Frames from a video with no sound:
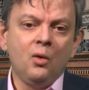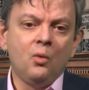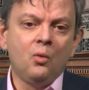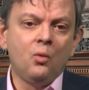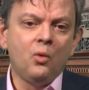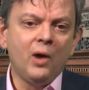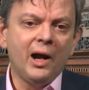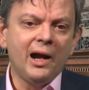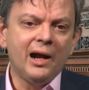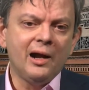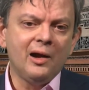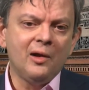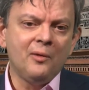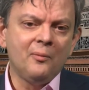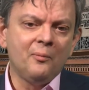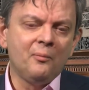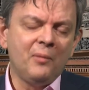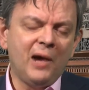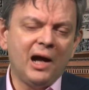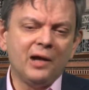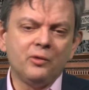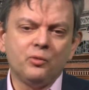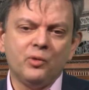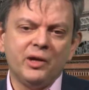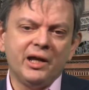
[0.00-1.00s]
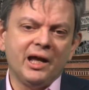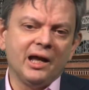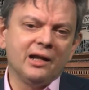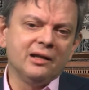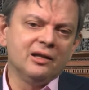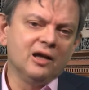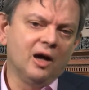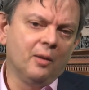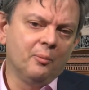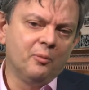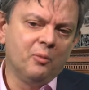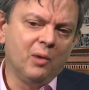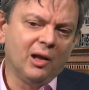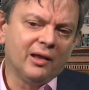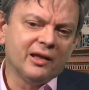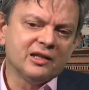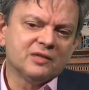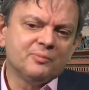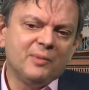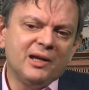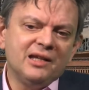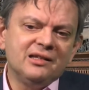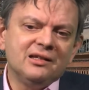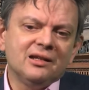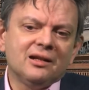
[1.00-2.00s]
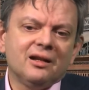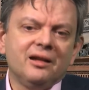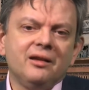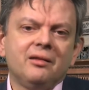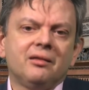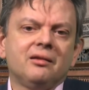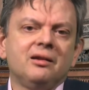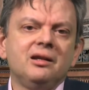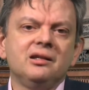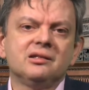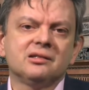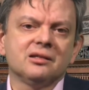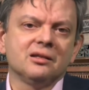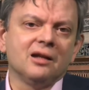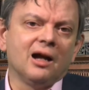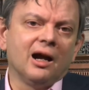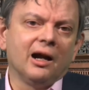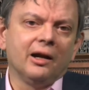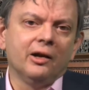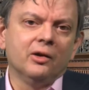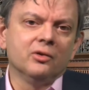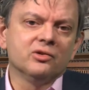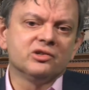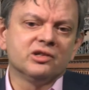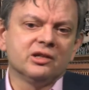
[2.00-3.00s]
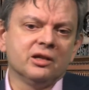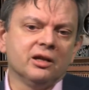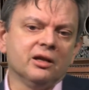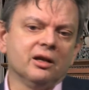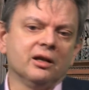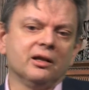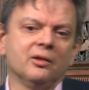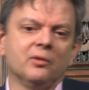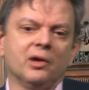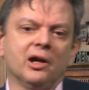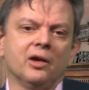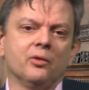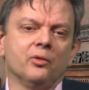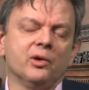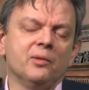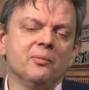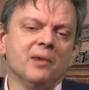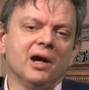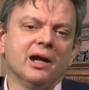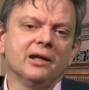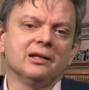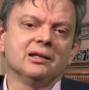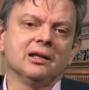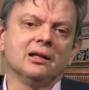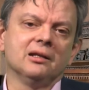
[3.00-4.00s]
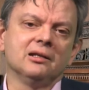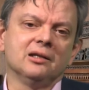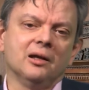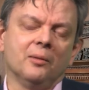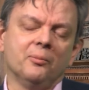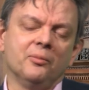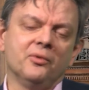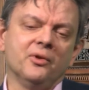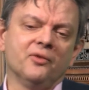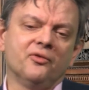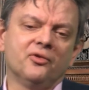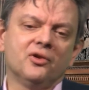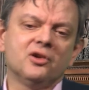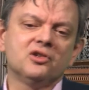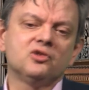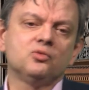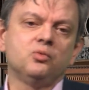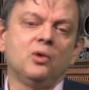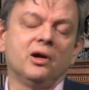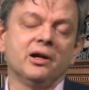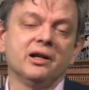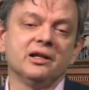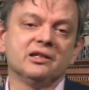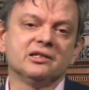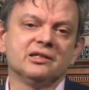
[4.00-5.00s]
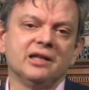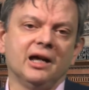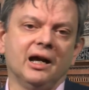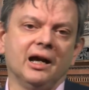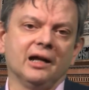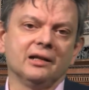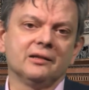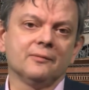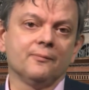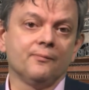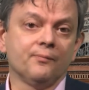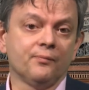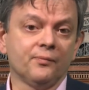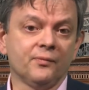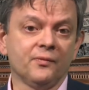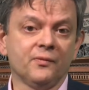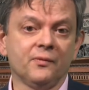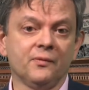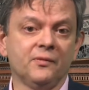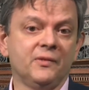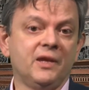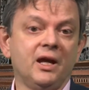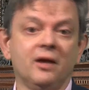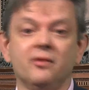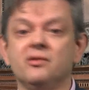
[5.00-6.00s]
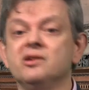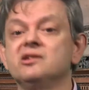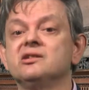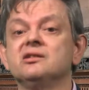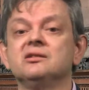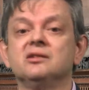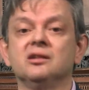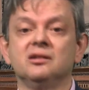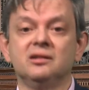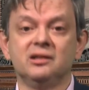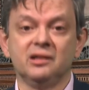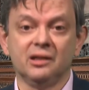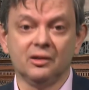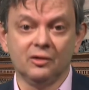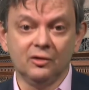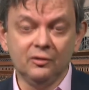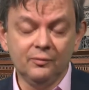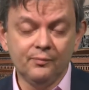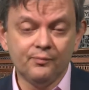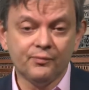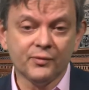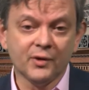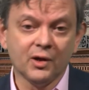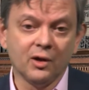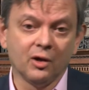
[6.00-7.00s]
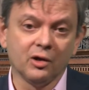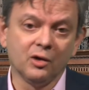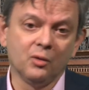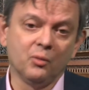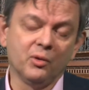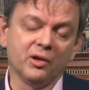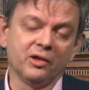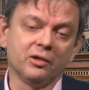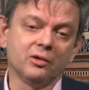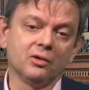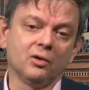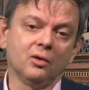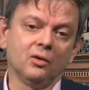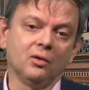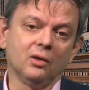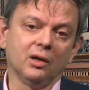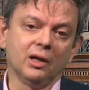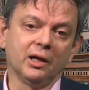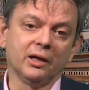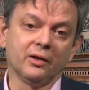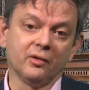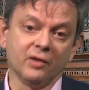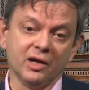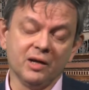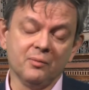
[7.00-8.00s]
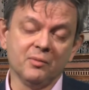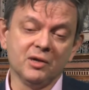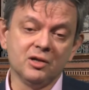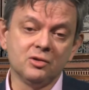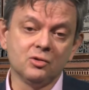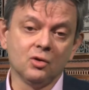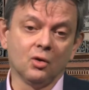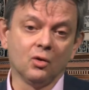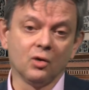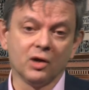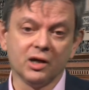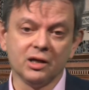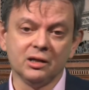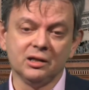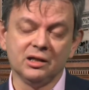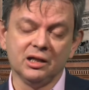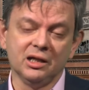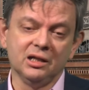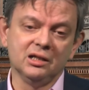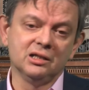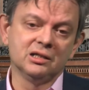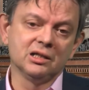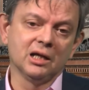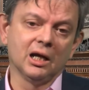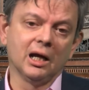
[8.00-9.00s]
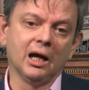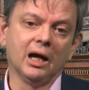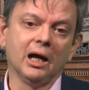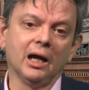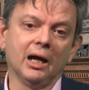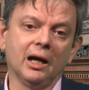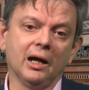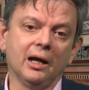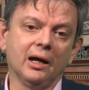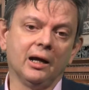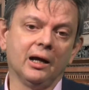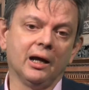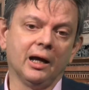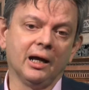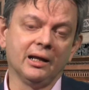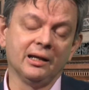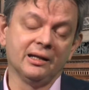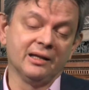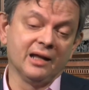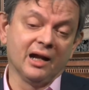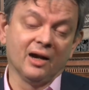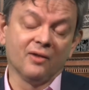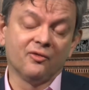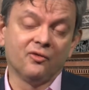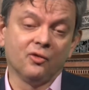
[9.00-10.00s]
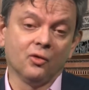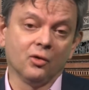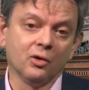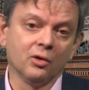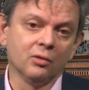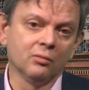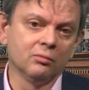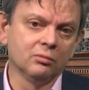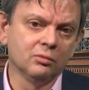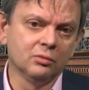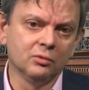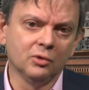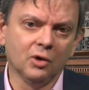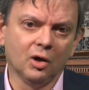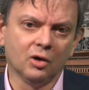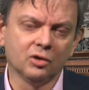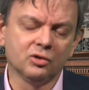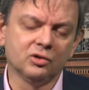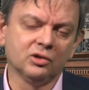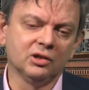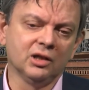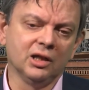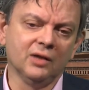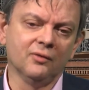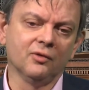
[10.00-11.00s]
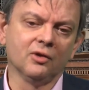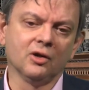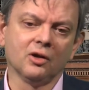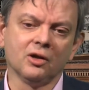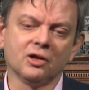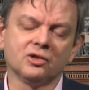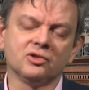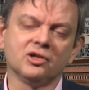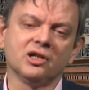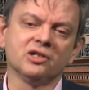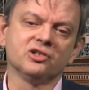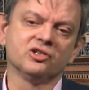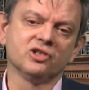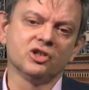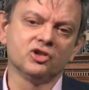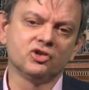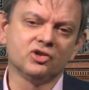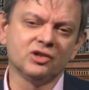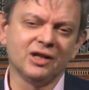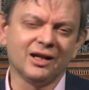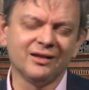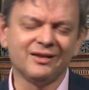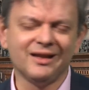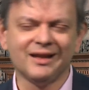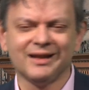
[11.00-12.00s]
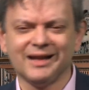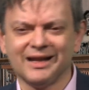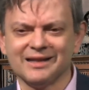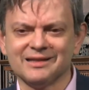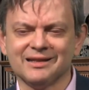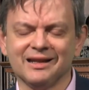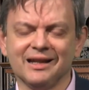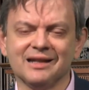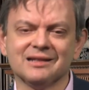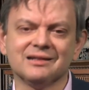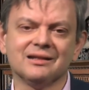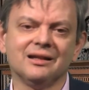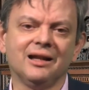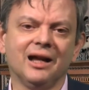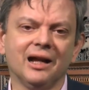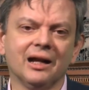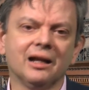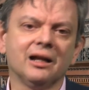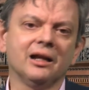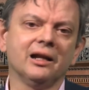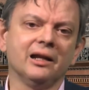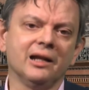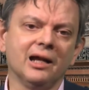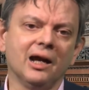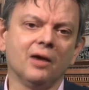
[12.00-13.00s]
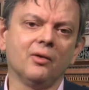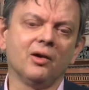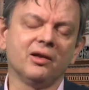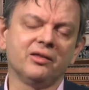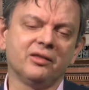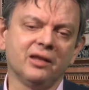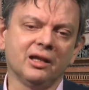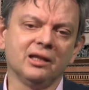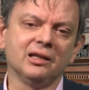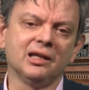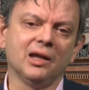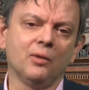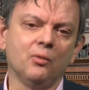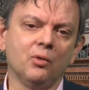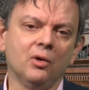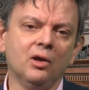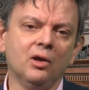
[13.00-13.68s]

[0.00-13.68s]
Where might we end up? Well, there's basically three scenarios here where we might end up. The first one is that there isn't a deal on a withdrawal agreement, or indeed, and therefore not even on a transition. I think that's less likely now. I think